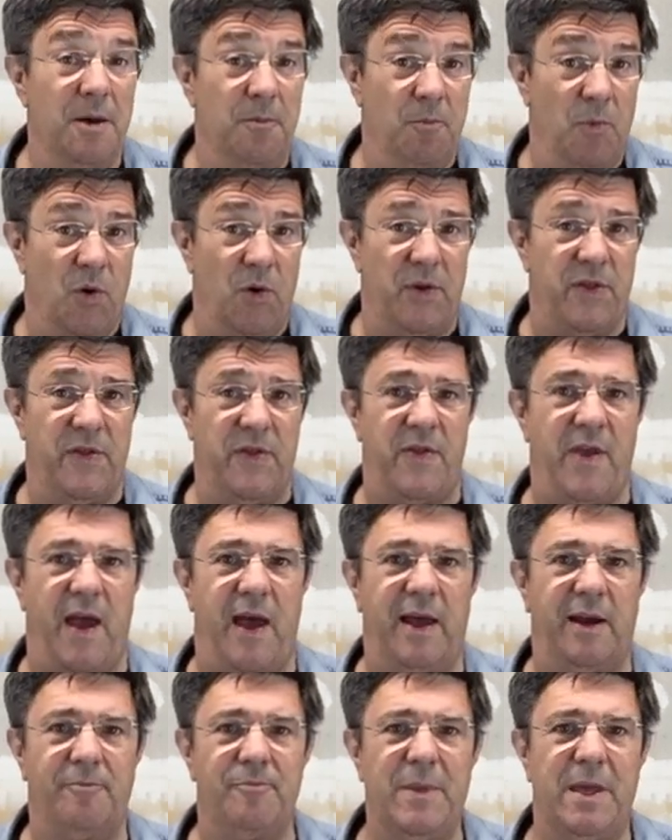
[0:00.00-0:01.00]
More than
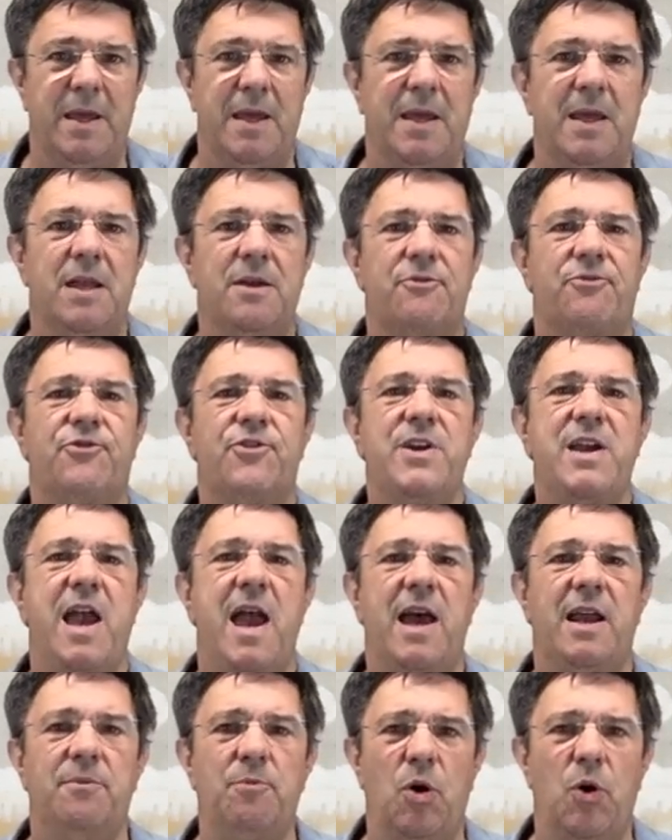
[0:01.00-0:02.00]
that, in
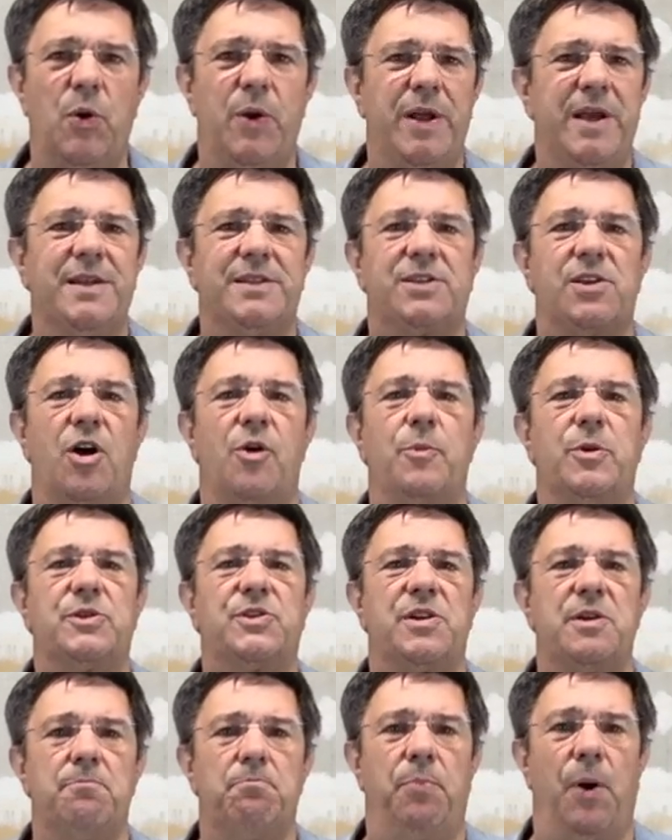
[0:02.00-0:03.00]
freehand mode, it's
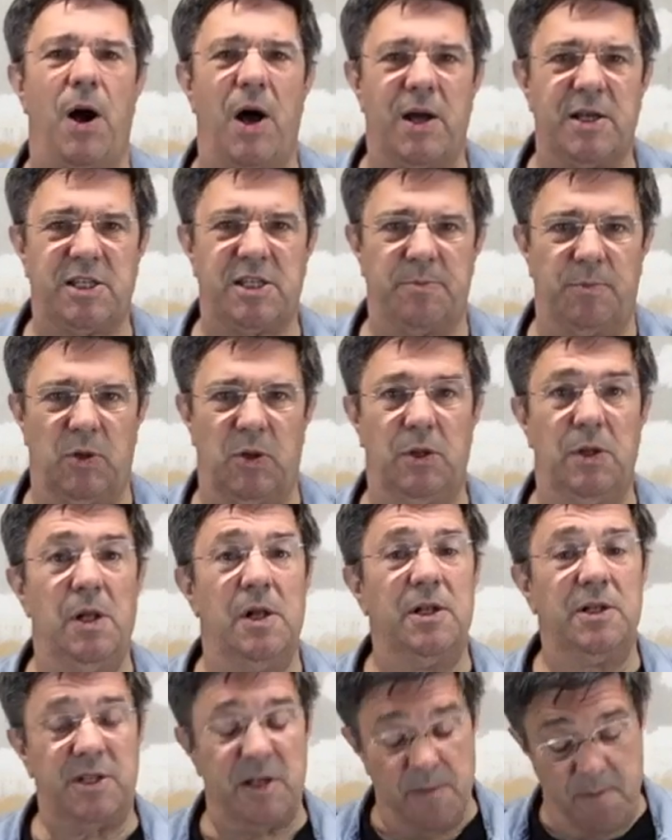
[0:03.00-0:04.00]
almost impossible
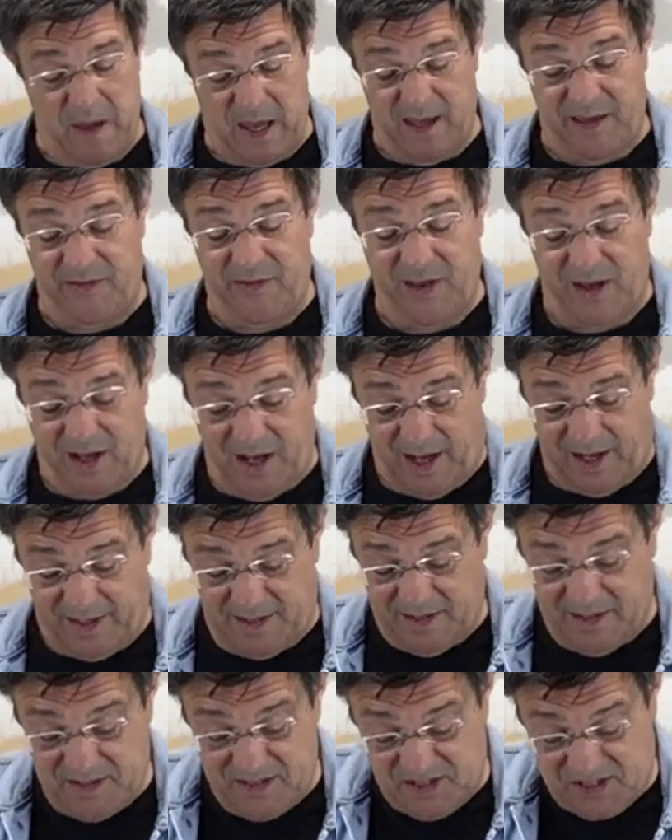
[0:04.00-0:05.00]
to make the
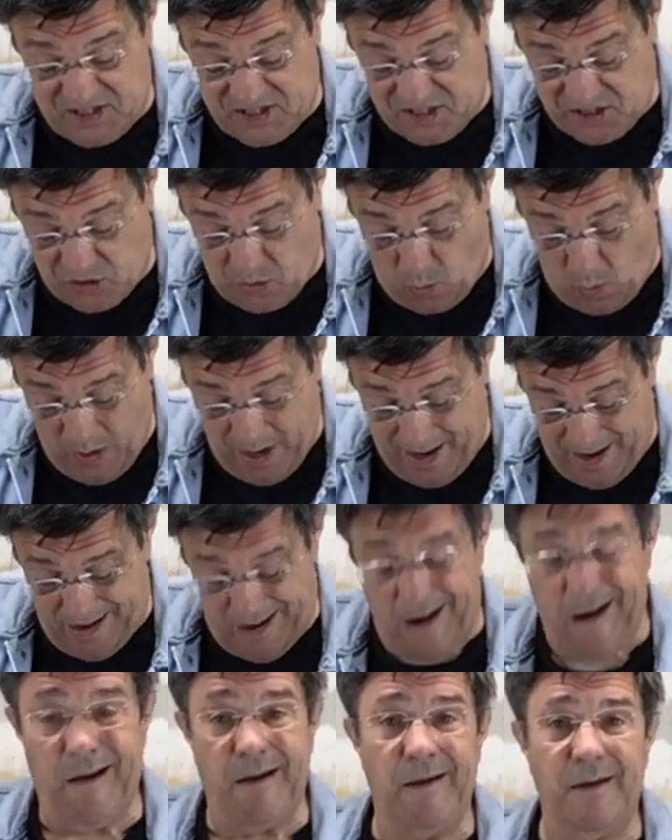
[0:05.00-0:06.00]
cut
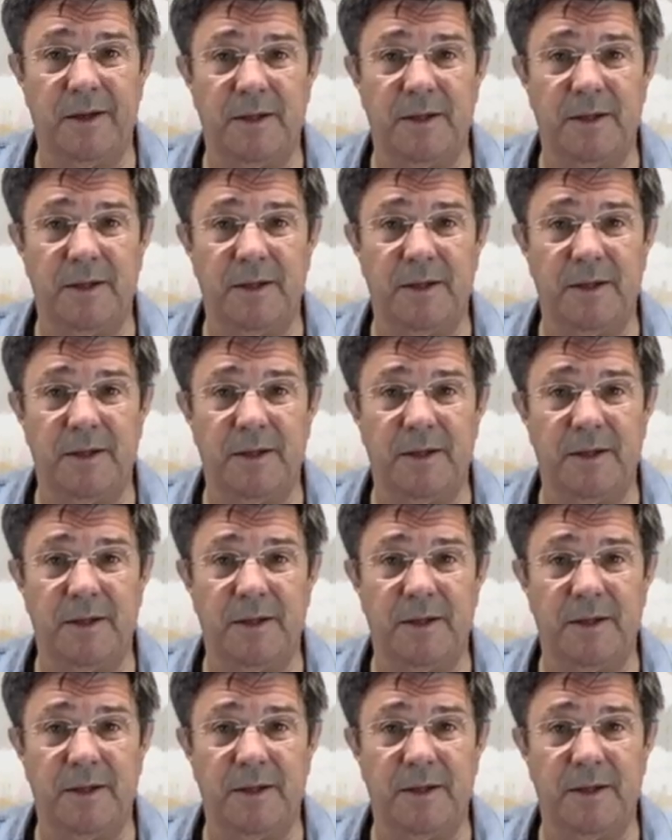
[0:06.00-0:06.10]
square.